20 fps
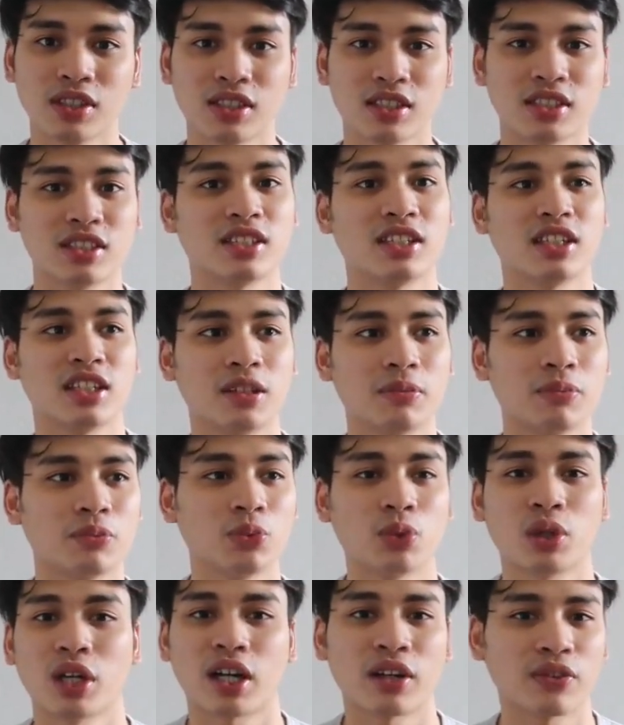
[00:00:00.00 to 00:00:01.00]
is the aim,
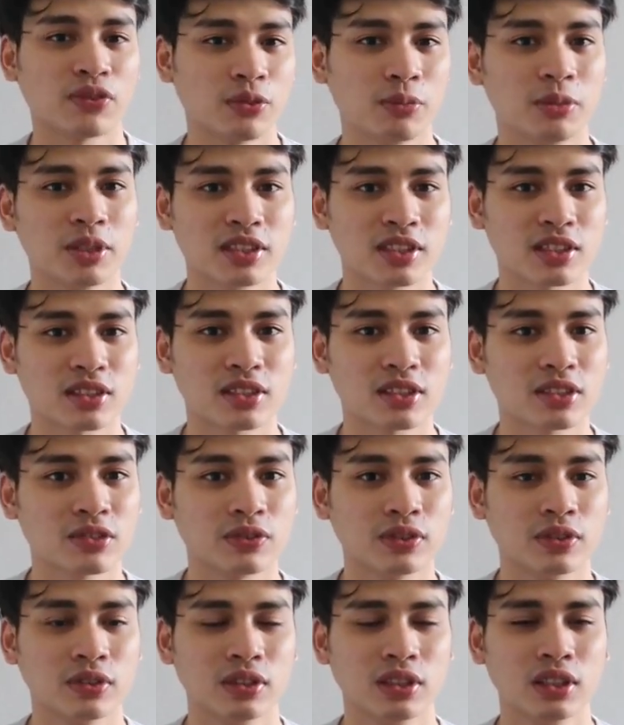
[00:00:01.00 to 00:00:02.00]
we have to be
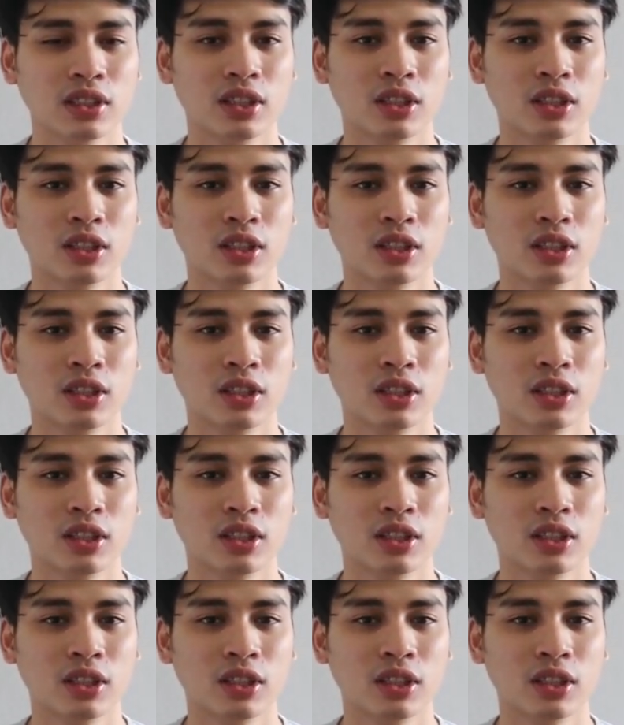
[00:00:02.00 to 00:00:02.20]
successful.